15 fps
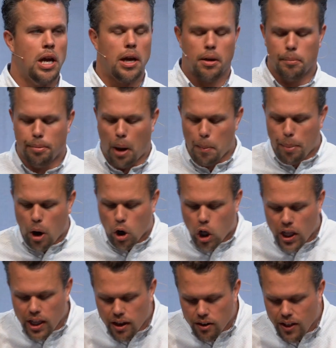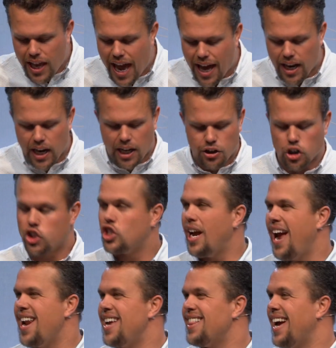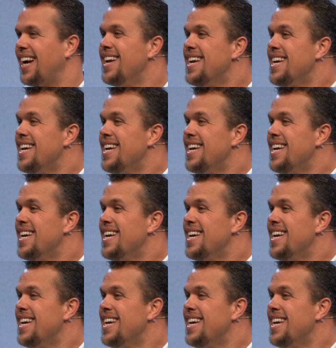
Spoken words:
Paul clearly had an understanding that